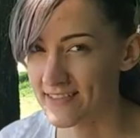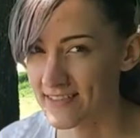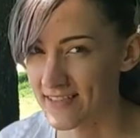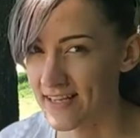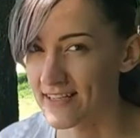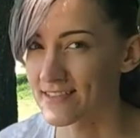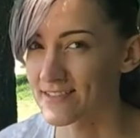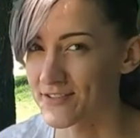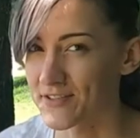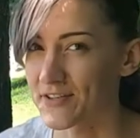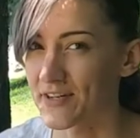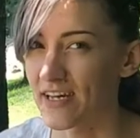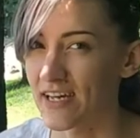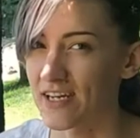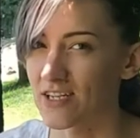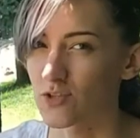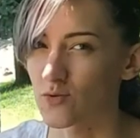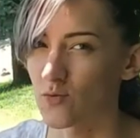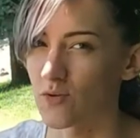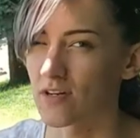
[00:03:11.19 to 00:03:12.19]
let's look at
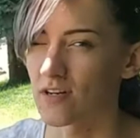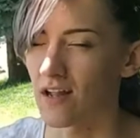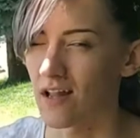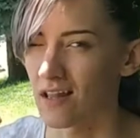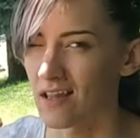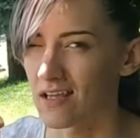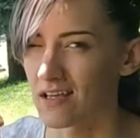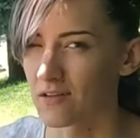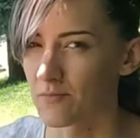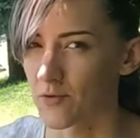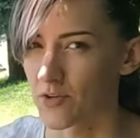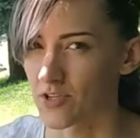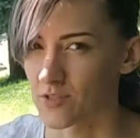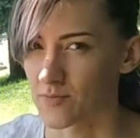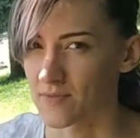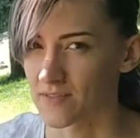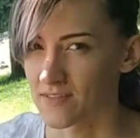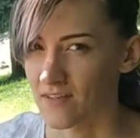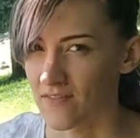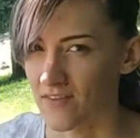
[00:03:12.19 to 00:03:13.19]
each one a little more
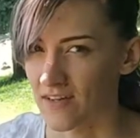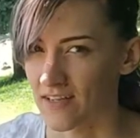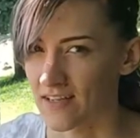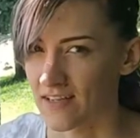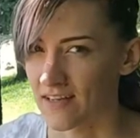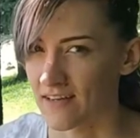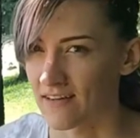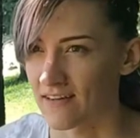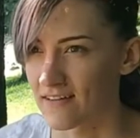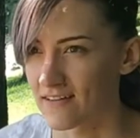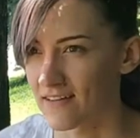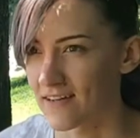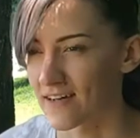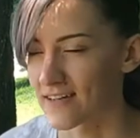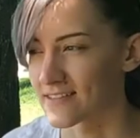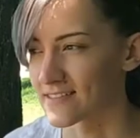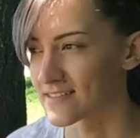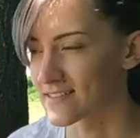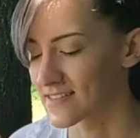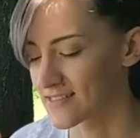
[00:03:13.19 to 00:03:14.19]
specifically,
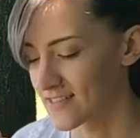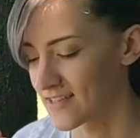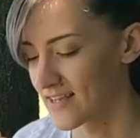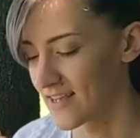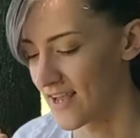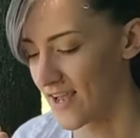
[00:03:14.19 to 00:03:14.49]
because